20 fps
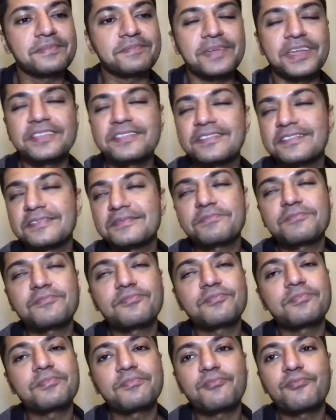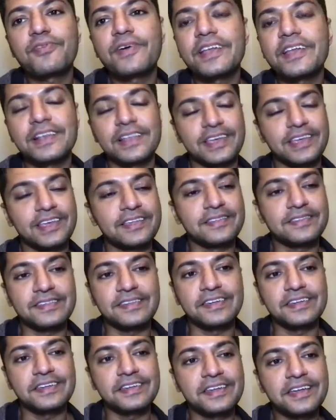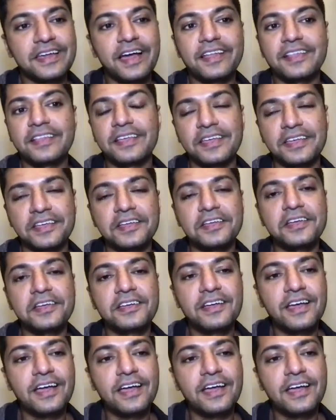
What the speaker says: it's fairly easy, I think.